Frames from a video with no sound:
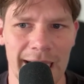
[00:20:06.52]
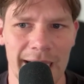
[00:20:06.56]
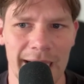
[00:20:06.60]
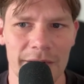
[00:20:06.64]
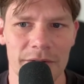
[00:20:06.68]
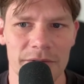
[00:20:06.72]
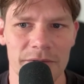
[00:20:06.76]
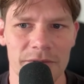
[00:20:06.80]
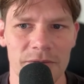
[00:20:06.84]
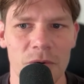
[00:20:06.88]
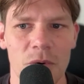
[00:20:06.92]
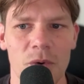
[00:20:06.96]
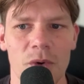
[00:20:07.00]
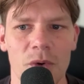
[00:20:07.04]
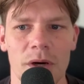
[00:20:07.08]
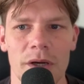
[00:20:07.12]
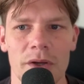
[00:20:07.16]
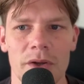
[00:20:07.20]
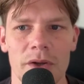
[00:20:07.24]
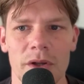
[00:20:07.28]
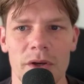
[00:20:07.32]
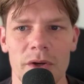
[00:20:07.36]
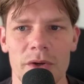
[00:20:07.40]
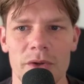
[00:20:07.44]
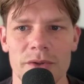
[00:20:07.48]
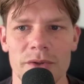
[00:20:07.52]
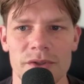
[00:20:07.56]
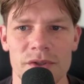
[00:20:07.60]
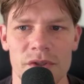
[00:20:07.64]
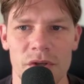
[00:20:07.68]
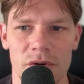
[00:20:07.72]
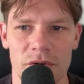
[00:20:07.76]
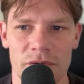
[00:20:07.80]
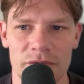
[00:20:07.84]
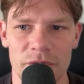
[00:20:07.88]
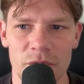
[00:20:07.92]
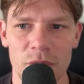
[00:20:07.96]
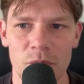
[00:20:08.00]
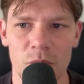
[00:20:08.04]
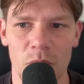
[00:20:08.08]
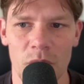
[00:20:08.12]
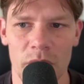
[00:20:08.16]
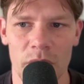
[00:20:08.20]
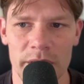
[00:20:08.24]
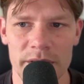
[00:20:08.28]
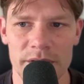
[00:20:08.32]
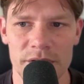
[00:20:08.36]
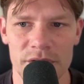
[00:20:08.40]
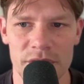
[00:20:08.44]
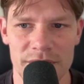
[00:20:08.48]
had a full unload, so if you
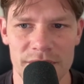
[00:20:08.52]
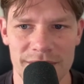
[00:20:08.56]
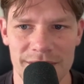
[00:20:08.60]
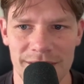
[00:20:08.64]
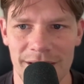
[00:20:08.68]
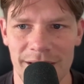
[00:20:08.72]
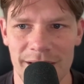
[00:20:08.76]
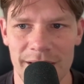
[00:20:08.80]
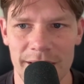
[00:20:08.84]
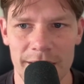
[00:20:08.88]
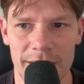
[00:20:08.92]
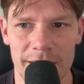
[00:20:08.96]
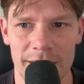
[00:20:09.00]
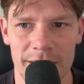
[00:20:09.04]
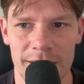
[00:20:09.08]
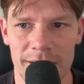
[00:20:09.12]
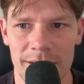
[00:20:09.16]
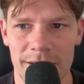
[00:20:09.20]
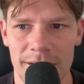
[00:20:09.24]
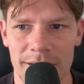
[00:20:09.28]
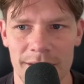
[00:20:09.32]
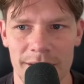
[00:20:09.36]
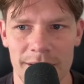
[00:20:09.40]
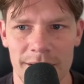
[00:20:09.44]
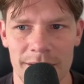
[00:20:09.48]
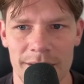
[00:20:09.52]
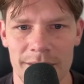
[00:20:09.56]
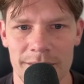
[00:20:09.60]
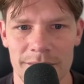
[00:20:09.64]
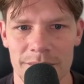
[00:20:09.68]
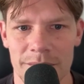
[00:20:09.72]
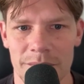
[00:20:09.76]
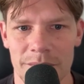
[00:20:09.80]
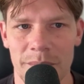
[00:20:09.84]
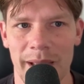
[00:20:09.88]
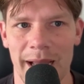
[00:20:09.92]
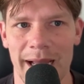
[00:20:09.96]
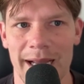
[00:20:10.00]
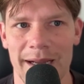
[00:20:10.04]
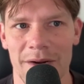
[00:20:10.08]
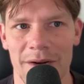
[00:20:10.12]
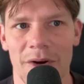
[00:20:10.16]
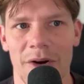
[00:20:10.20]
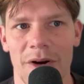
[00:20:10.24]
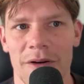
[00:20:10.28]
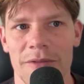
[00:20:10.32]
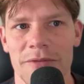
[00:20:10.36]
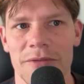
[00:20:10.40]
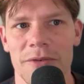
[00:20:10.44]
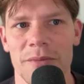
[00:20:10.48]
want to just like back
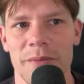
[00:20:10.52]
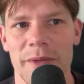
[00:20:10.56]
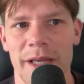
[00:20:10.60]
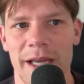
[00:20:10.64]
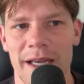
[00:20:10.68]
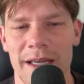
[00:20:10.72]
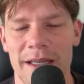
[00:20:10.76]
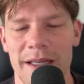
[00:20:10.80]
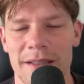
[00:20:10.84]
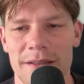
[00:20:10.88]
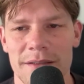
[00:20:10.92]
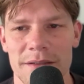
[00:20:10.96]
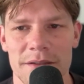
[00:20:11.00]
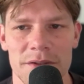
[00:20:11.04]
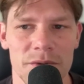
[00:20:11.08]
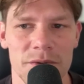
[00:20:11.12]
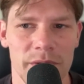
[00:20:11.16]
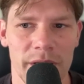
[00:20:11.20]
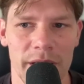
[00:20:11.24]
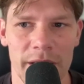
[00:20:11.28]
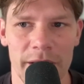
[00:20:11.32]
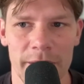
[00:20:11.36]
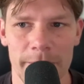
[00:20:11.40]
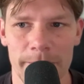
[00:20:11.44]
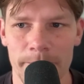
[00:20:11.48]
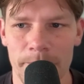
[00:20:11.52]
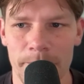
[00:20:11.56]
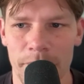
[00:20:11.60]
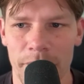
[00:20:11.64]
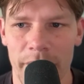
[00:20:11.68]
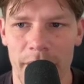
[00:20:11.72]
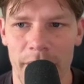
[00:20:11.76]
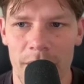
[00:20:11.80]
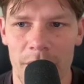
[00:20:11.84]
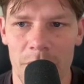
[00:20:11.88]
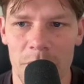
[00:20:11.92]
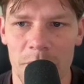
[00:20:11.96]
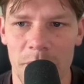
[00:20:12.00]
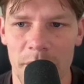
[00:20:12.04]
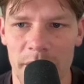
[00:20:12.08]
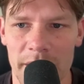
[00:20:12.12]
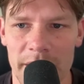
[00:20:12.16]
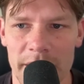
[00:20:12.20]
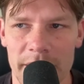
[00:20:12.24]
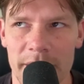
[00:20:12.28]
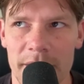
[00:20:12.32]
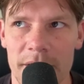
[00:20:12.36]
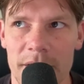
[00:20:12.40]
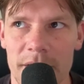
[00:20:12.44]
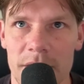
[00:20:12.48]
off from that, you can. But